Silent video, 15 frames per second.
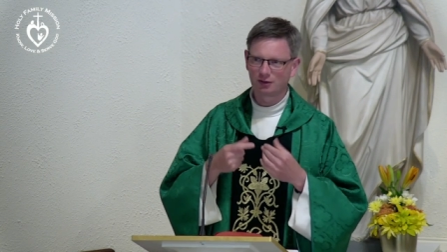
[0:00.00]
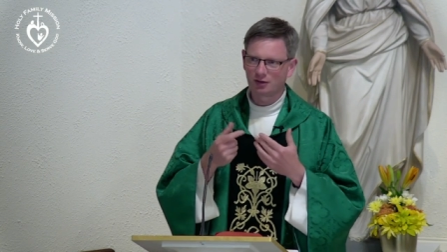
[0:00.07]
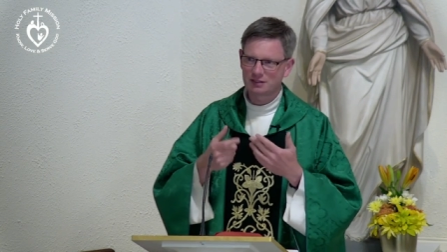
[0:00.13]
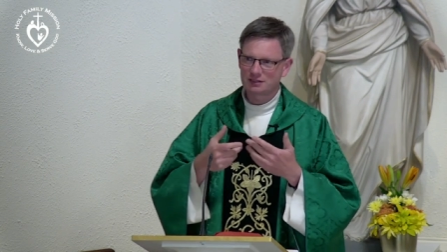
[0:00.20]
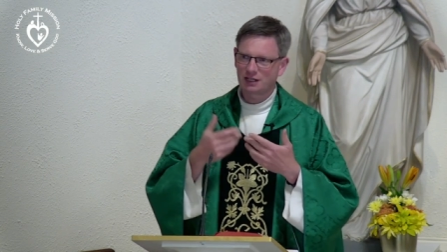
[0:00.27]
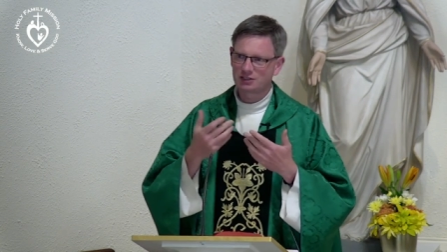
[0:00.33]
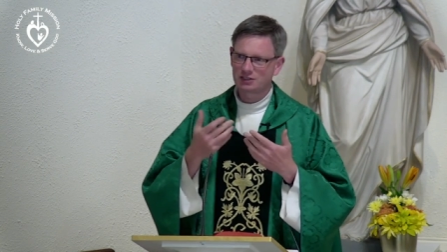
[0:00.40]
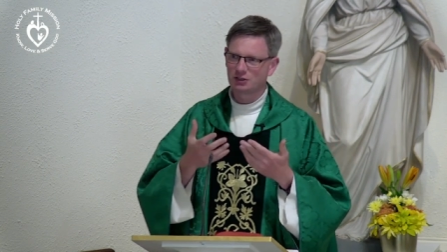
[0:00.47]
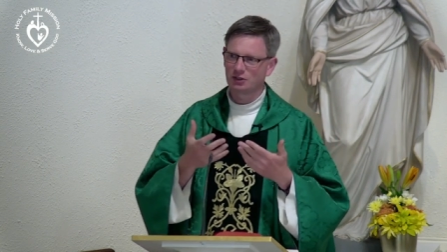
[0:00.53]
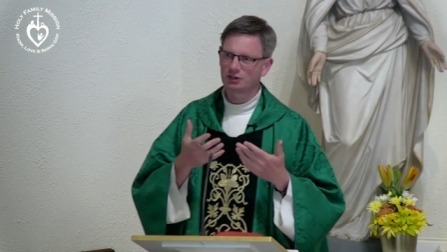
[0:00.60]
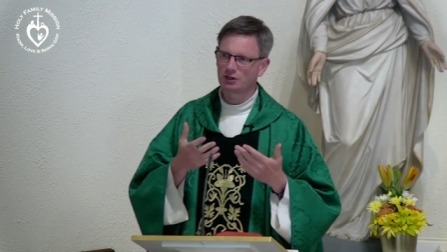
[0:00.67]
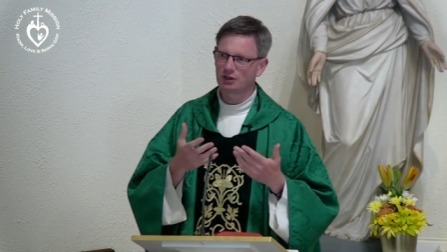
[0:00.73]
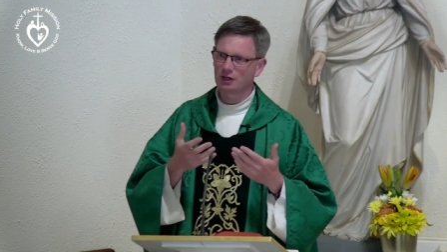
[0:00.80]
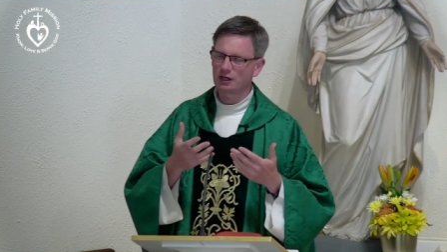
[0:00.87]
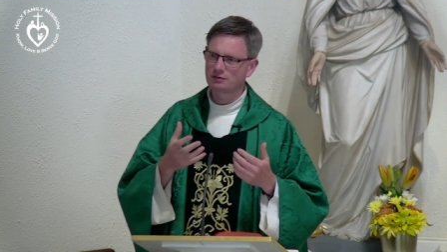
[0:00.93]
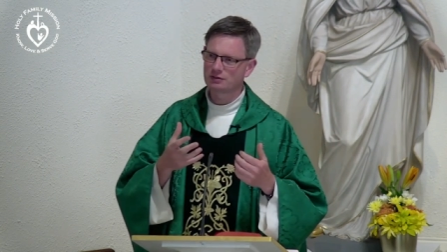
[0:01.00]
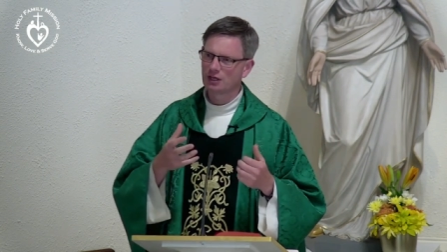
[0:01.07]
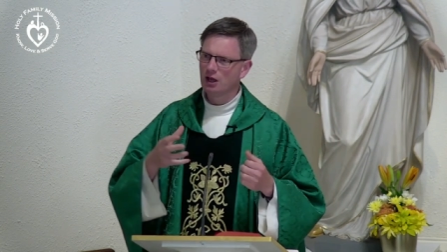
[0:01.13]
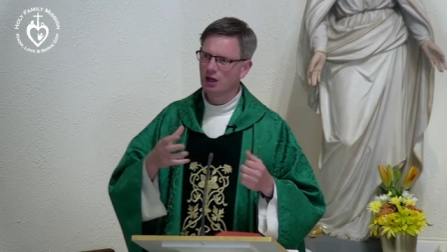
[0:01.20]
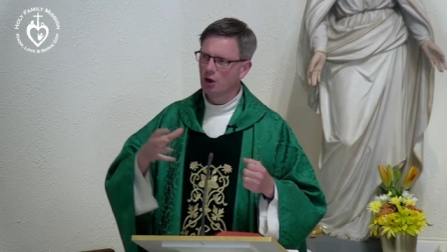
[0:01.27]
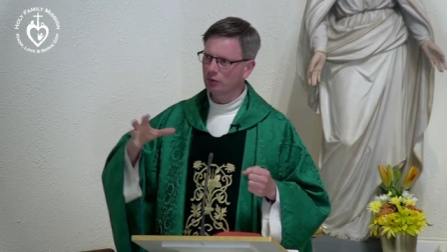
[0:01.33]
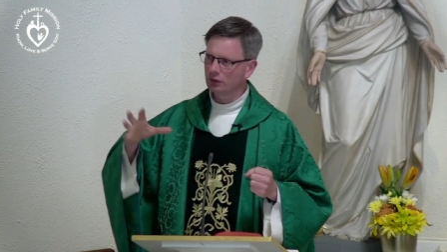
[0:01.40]
has actually done in our lives,
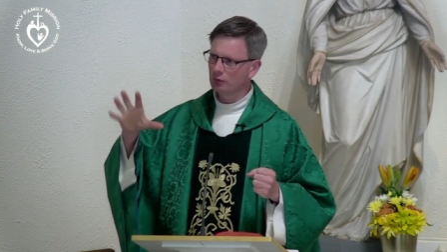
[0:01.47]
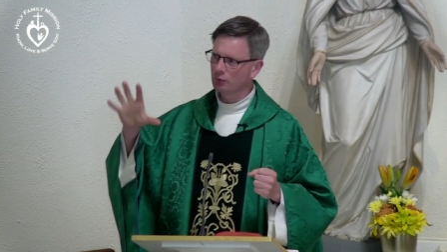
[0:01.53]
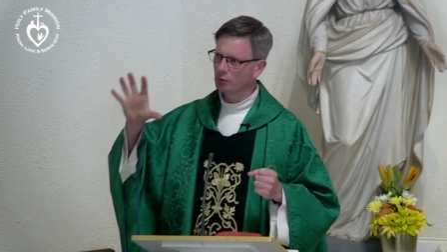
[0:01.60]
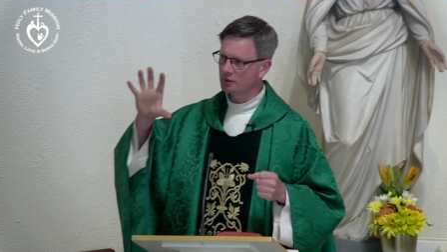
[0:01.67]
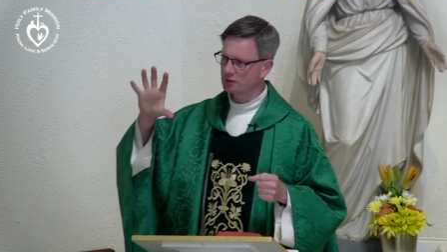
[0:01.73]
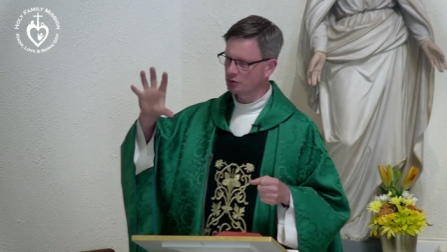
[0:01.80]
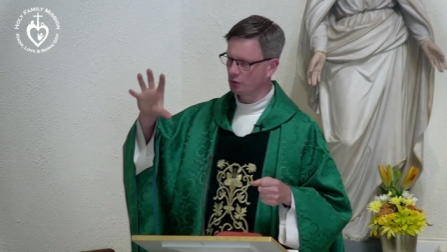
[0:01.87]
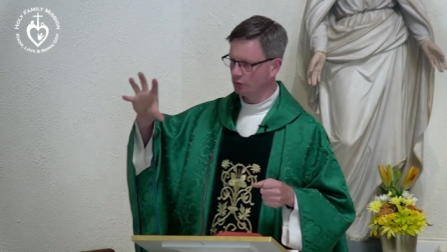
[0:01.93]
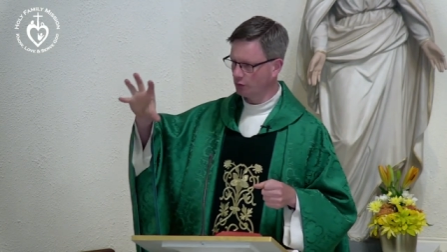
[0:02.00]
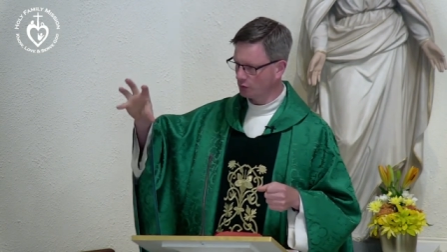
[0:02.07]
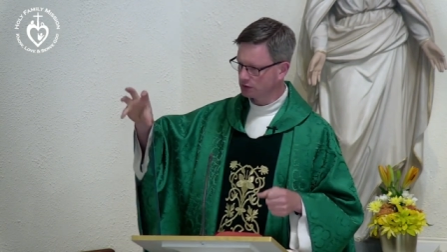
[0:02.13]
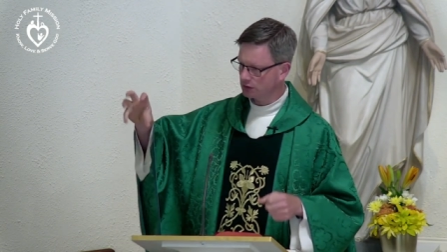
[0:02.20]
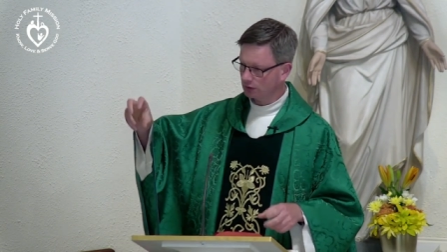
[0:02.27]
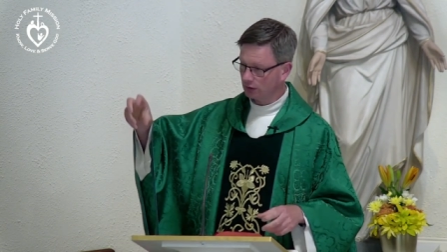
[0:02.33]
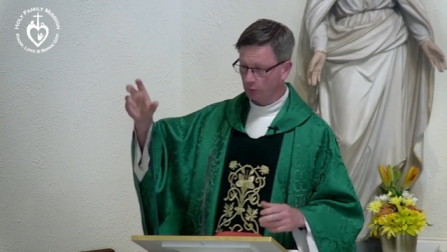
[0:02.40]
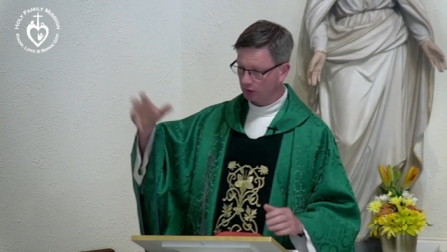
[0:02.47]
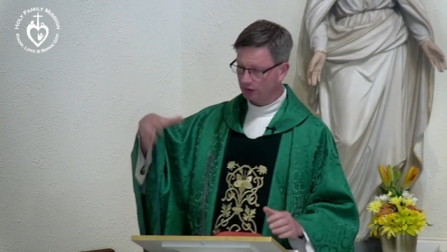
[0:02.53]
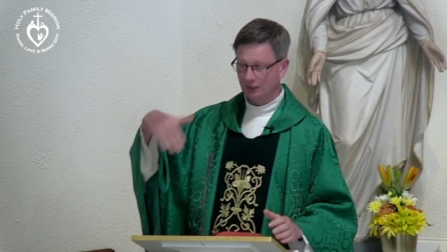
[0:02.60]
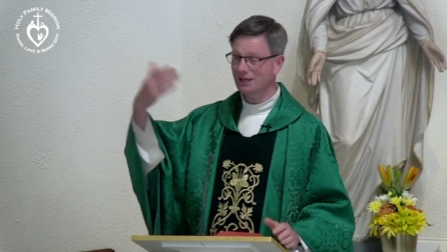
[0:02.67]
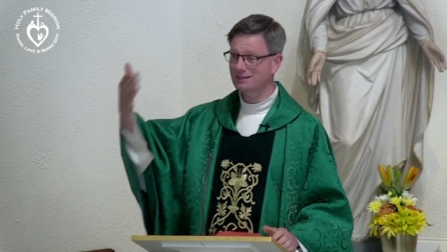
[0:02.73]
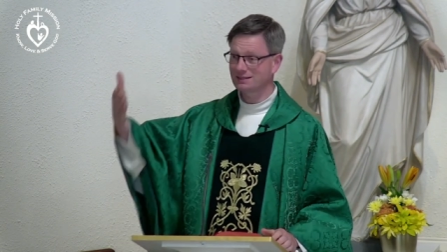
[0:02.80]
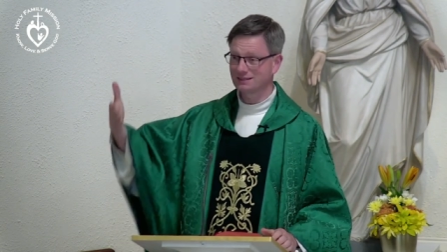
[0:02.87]
then we'll be so focused on, on what the
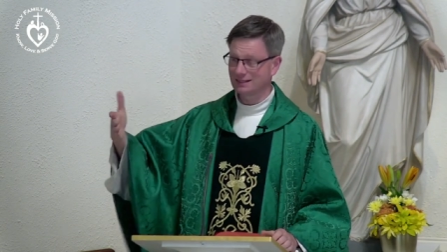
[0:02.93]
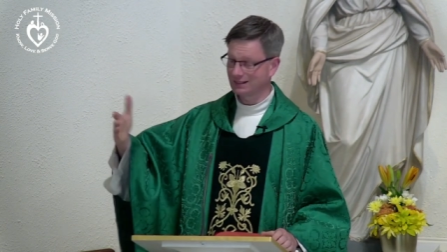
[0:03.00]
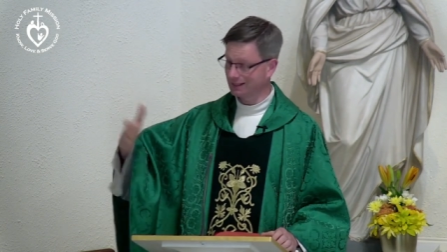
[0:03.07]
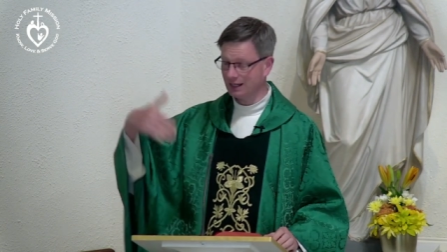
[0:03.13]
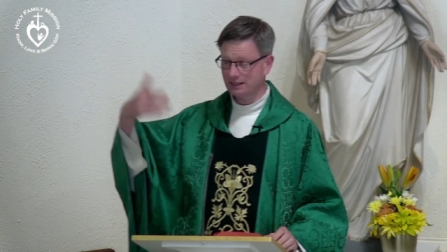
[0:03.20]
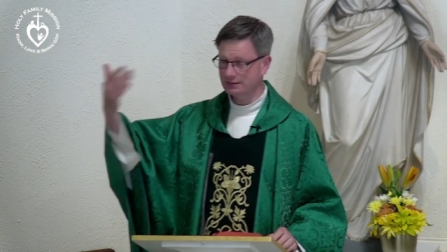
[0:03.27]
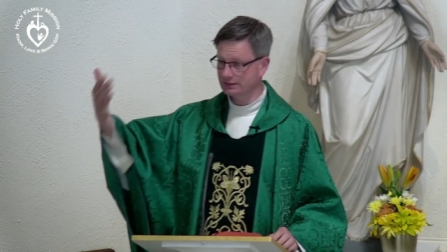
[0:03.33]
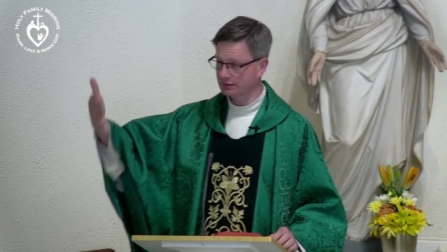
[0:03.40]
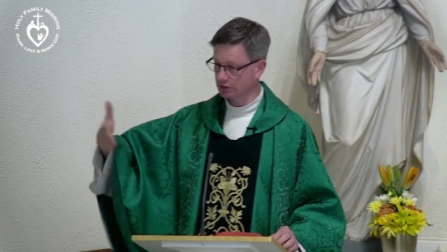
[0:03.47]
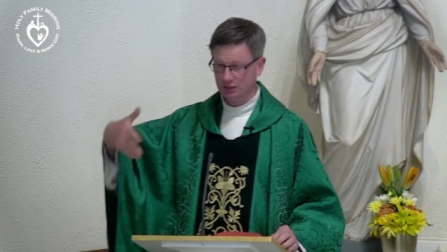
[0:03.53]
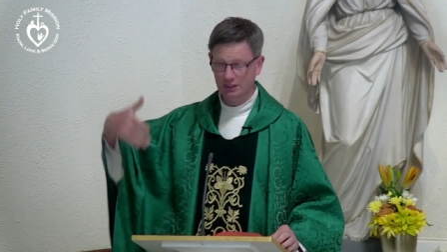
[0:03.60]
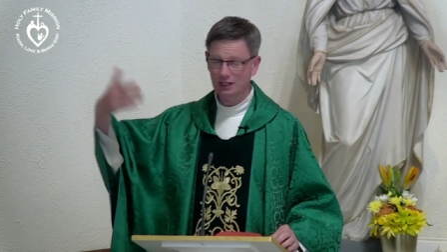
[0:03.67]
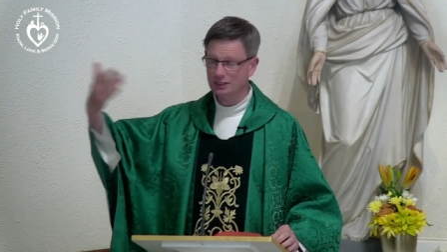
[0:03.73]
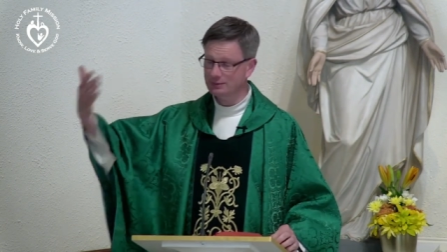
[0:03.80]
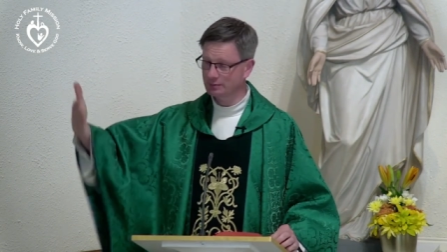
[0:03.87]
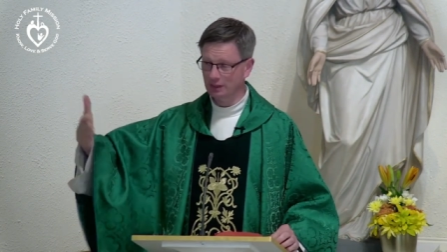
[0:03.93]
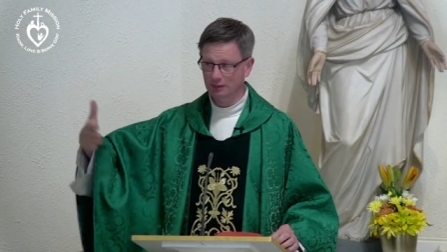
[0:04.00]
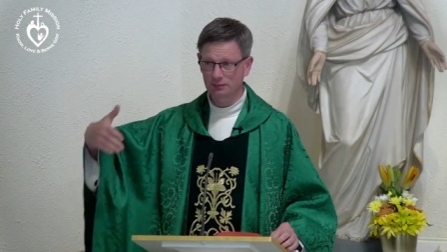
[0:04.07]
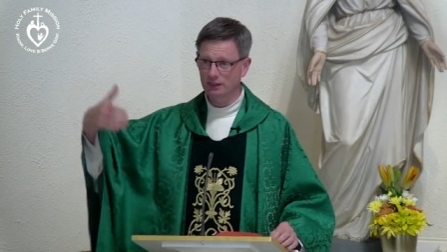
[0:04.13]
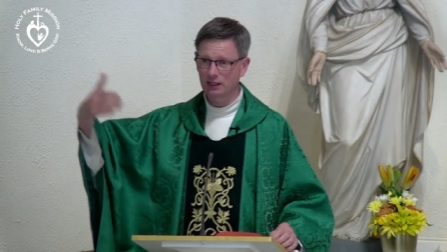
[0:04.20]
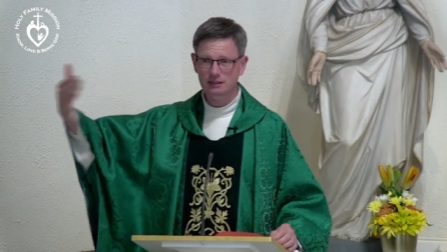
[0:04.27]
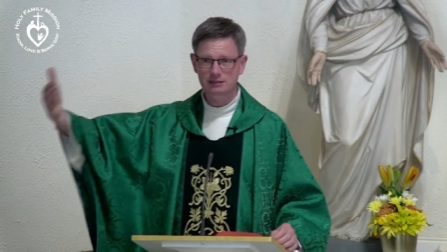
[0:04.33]
next need, the next intention, the next problem,
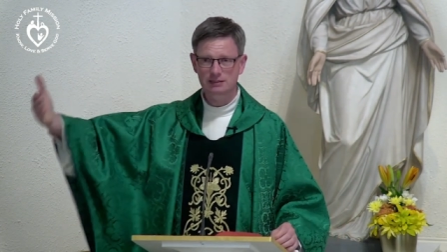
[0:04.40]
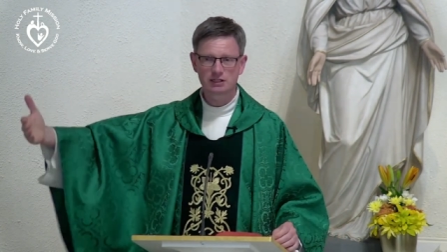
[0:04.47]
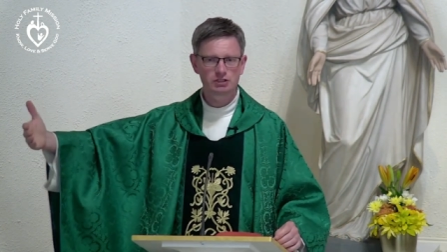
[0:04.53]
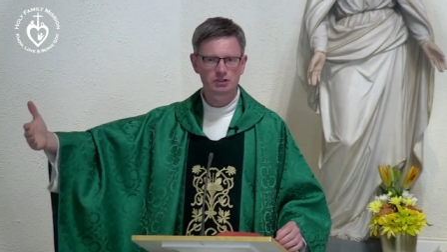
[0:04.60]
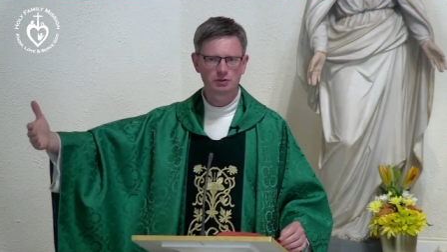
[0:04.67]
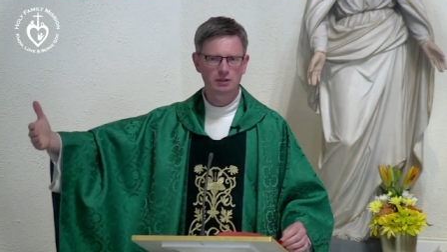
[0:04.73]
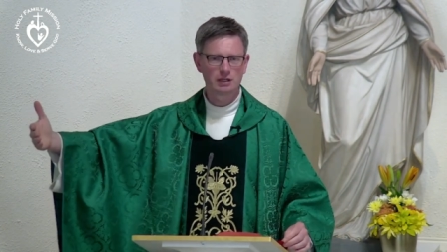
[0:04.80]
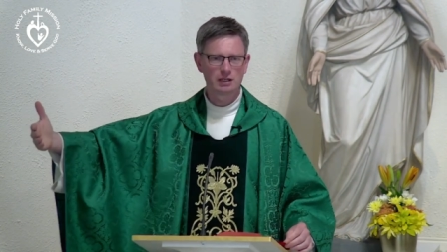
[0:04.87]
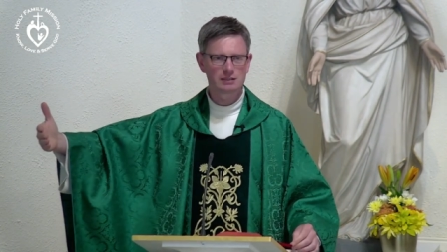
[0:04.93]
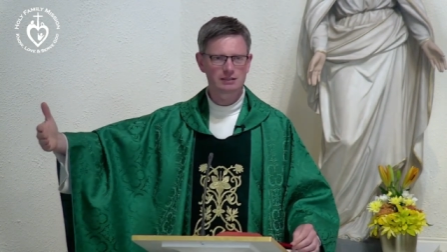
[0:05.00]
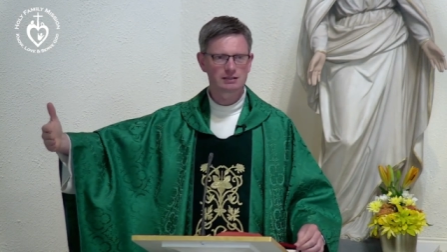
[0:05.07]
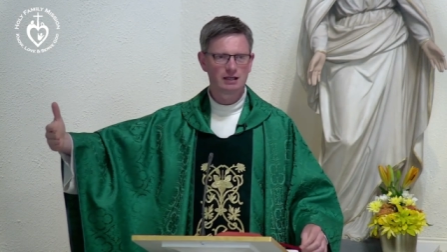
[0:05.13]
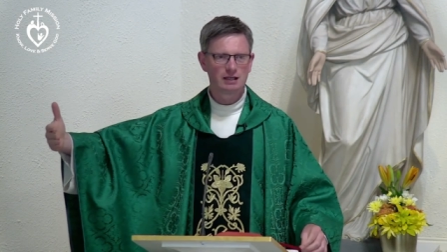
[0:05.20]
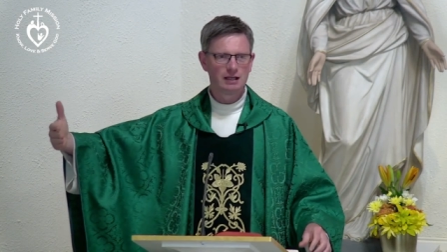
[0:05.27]
the next issue is,